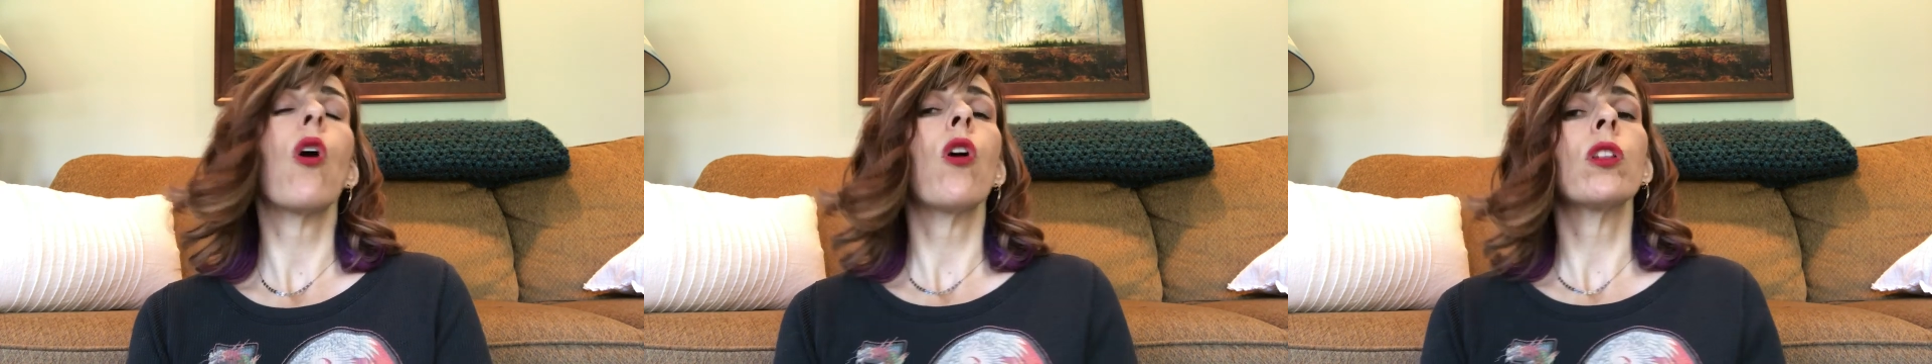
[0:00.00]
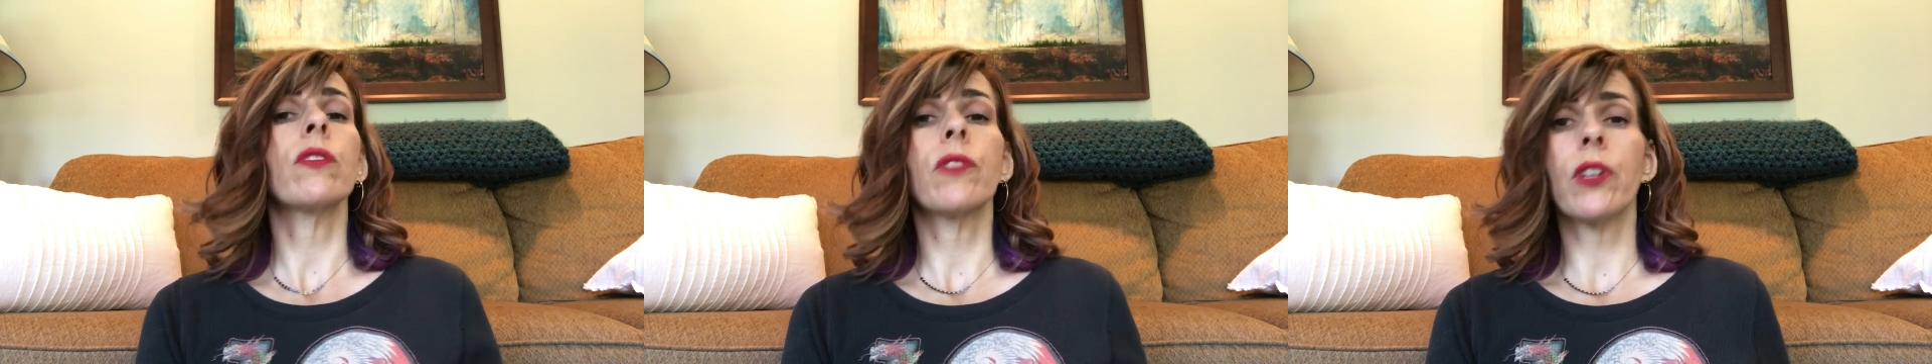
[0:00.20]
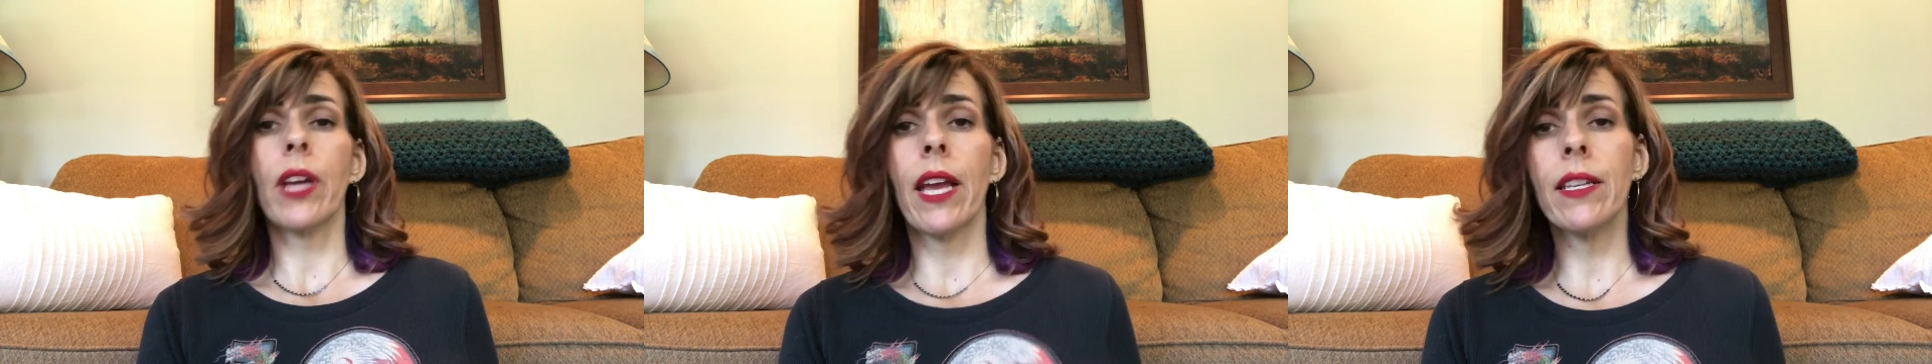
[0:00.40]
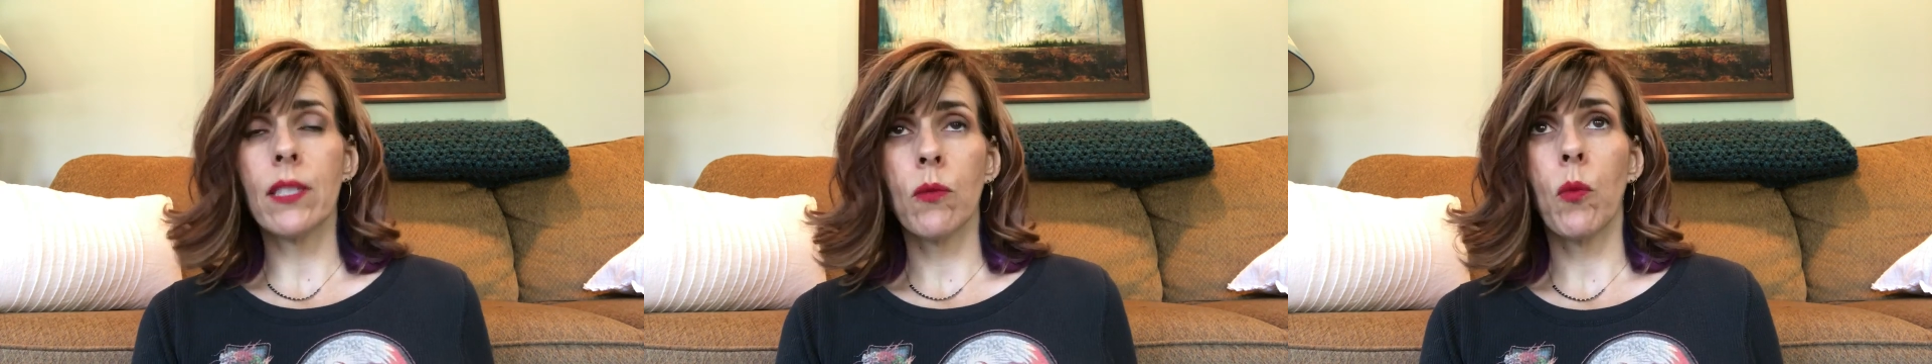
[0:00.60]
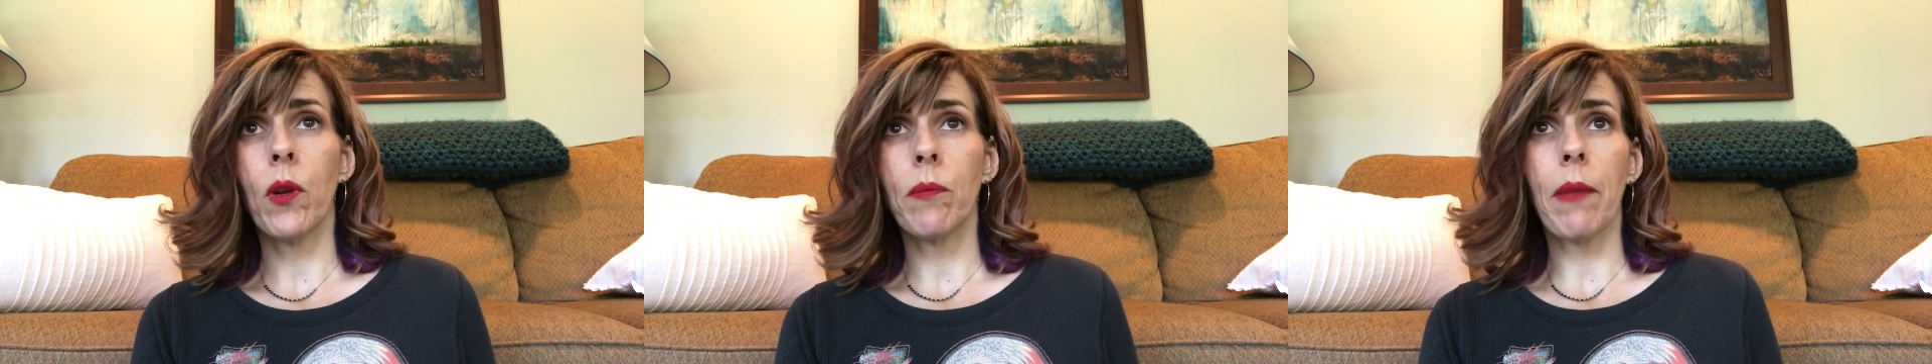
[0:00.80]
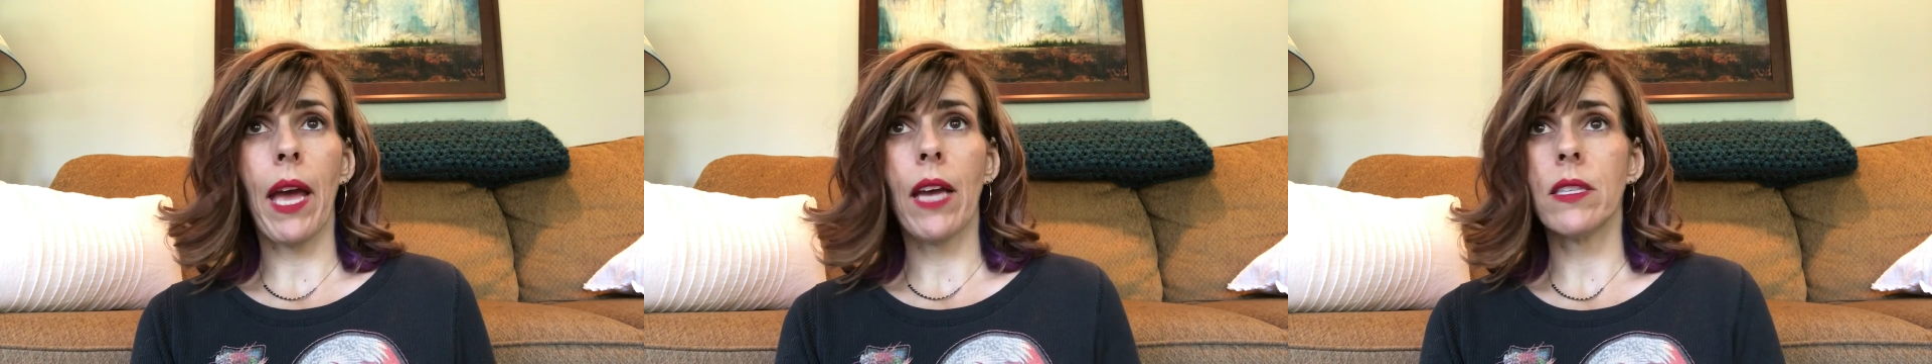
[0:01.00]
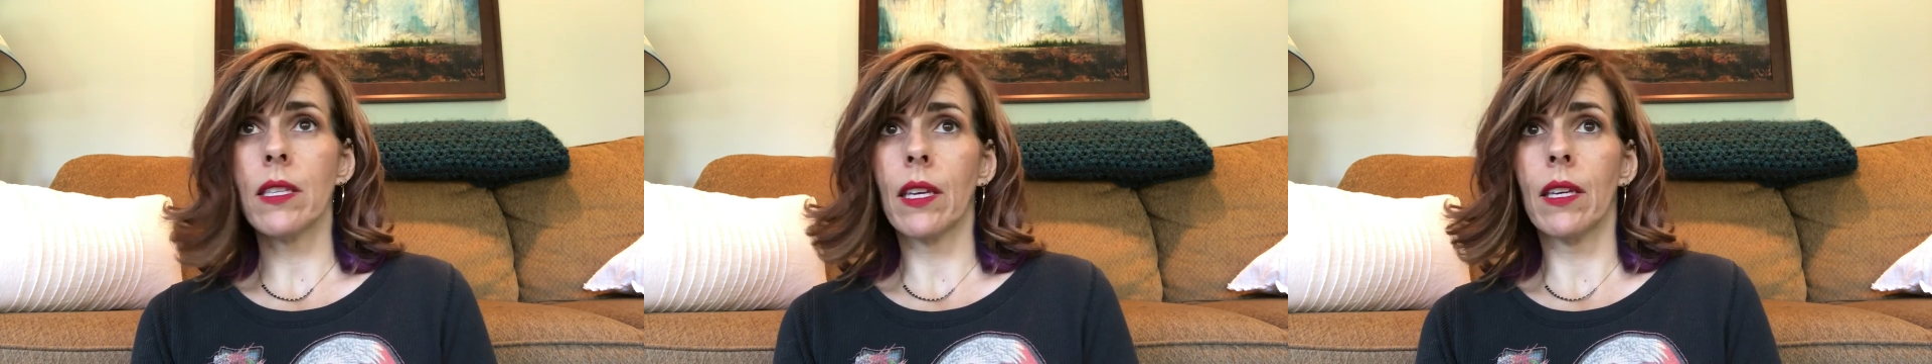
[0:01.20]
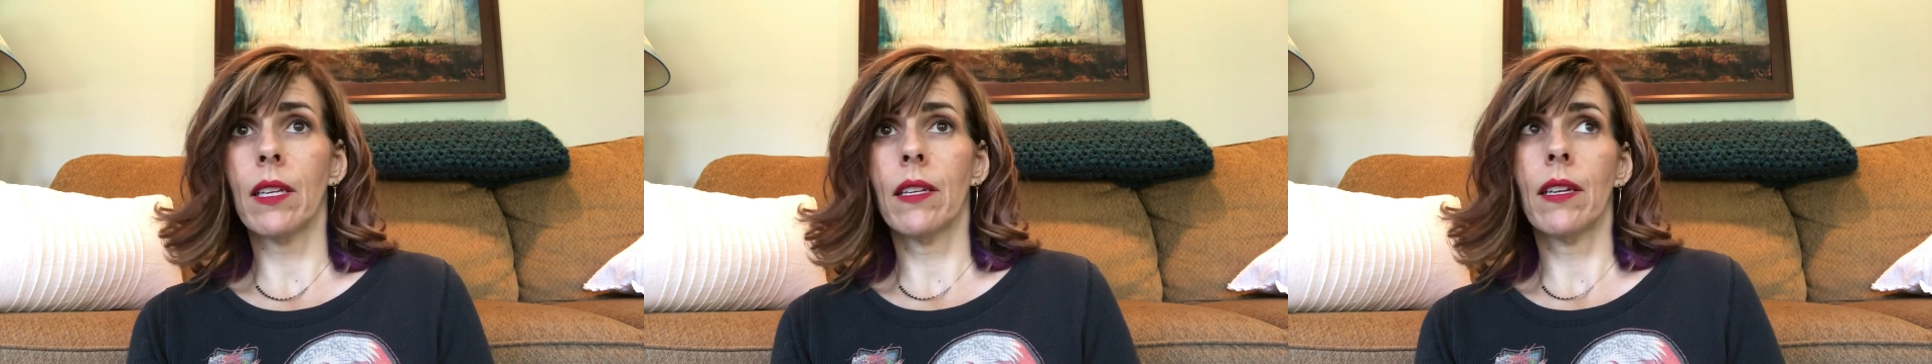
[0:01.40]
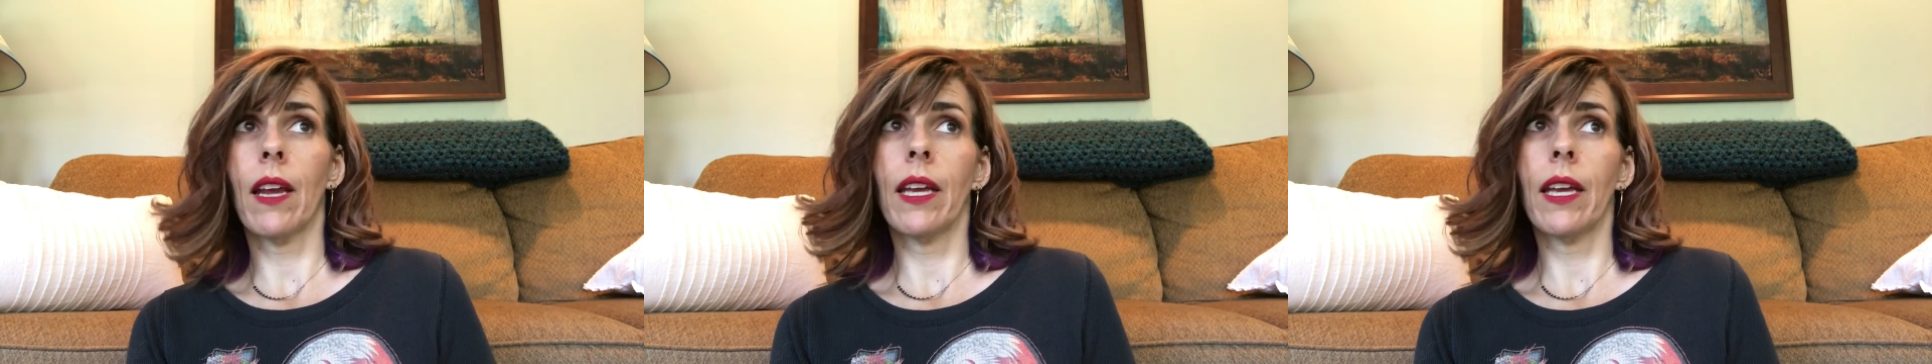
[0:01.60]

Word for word: all of your eggs in one basket,